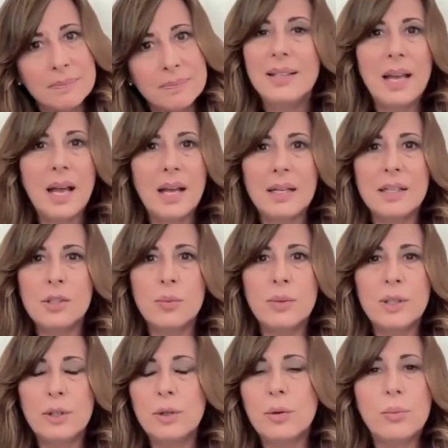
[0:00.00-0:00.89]
Yet, as
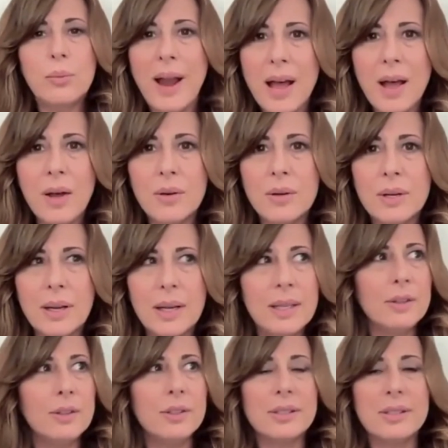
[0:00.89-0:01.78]
we look around,
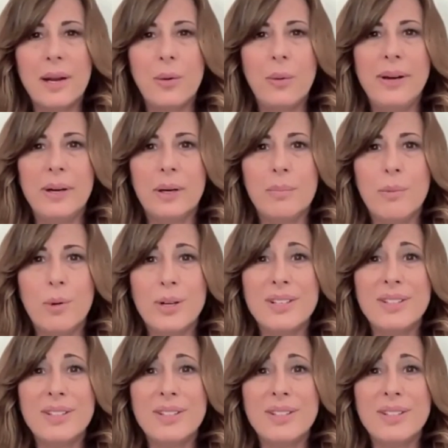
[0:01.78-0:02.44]
it looks like we are more